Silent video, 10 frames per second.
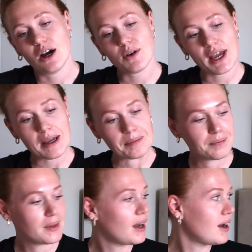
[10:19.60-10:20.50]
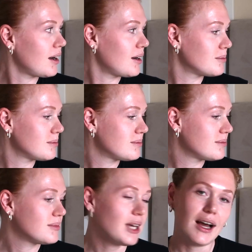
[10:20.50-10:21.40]
Okay,
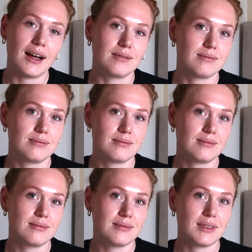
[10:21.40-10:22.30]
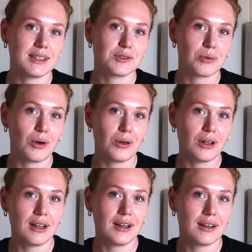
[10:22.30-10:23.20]
yeah, let's
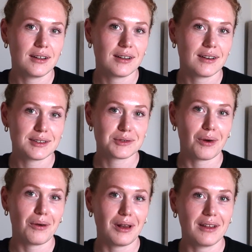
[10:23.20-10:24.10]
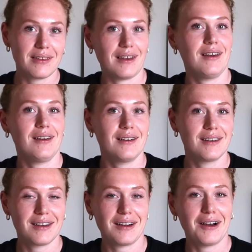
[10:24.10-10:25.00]
roll on the
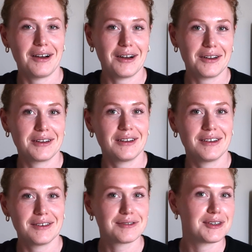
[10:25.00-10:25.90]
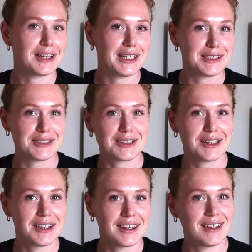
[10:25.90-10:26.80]
footage
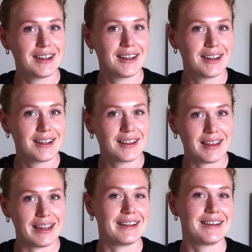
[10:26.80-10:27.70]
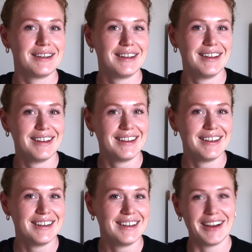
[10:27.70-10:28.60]
thing.
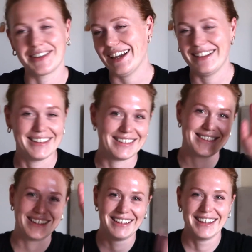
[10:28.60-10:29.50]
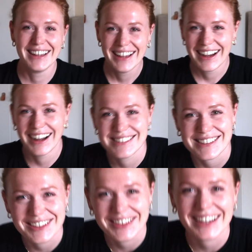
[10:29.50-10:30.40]
Okay, that's it. I'll
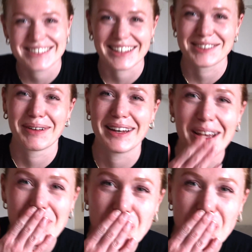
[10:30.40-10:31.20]
see you guys next Monday.